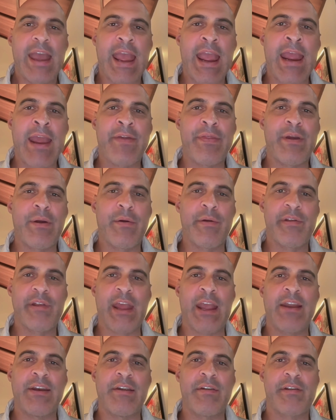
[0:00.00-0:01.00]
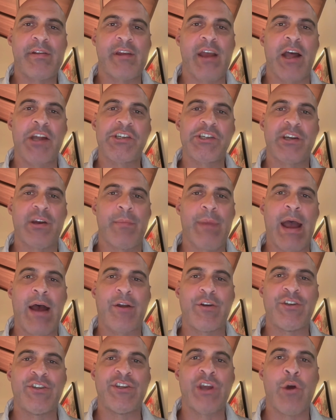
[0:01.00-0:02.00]
and there was a discussion
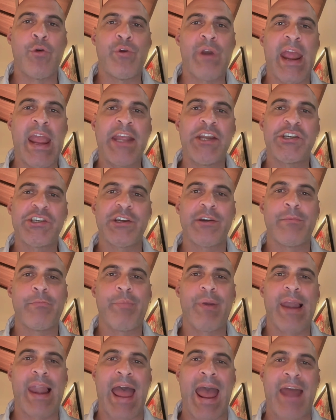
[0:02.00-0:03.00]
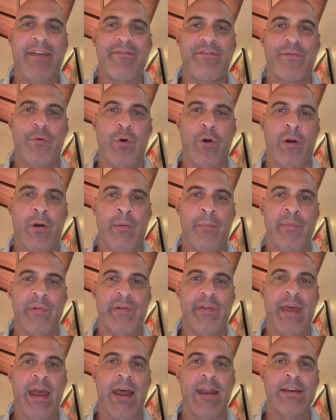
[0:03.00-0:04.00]
about donation
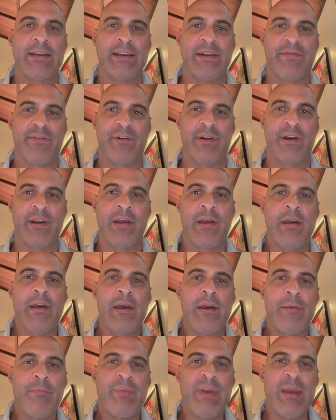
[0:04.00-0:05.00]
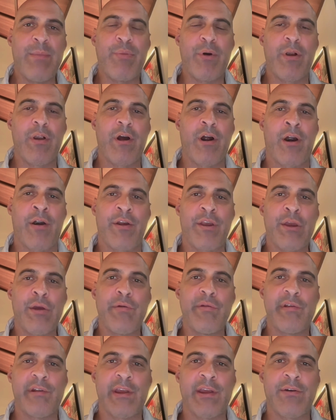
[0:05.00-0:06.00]
platforms that different people are
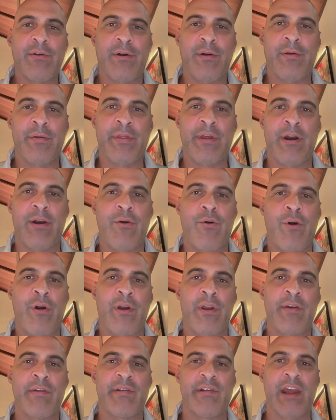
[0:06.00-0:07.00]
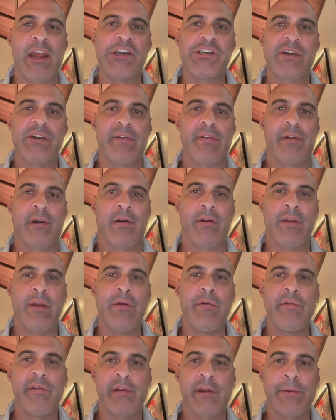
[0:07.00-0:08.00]
using or their organizations are
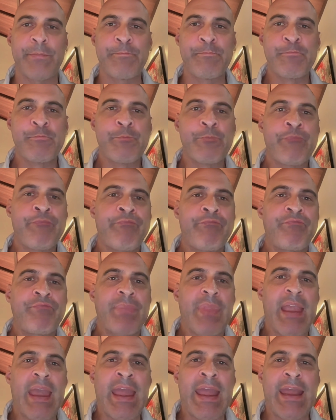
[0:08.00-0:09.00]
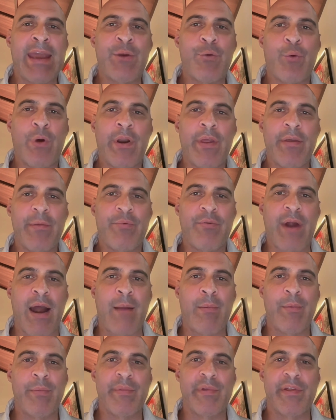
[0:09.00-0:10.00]
using. And one of the
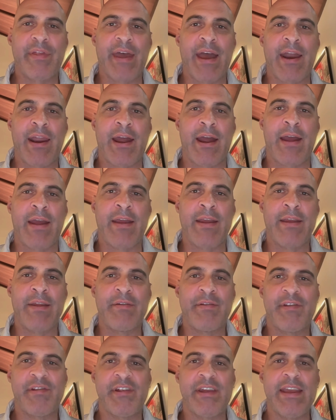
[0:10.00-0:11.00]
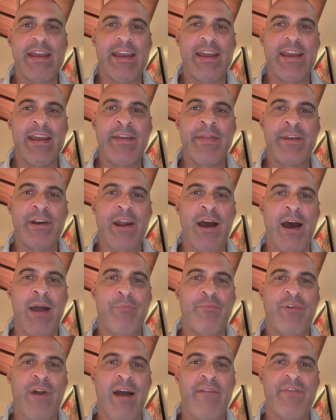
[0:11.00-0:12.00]
problems that I see in the
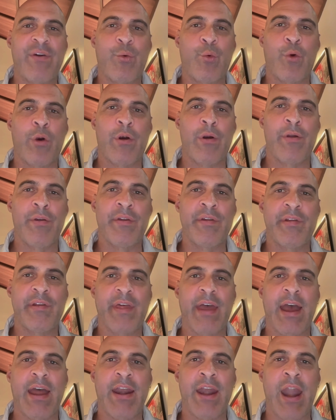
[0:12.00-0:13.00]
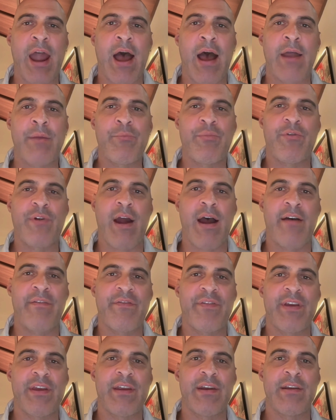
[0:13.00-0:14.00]
nonprofit world is that
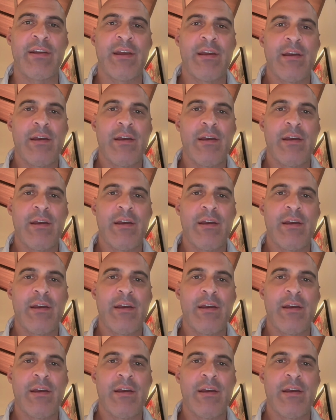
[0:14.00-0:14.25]
nonprofit